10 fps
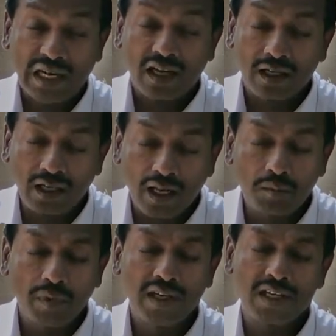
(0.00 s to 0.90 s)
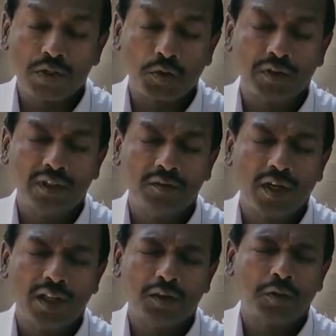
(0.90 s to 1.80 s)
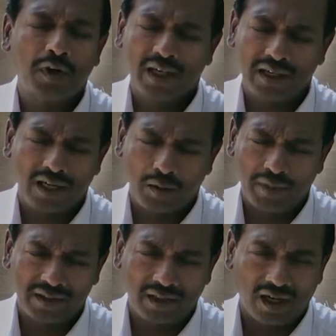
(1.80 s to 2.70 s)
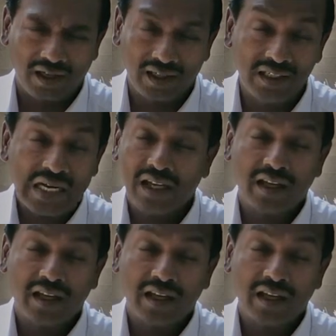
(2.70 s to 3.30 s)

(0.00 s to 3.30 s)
Please grant us grace to inherit goodness.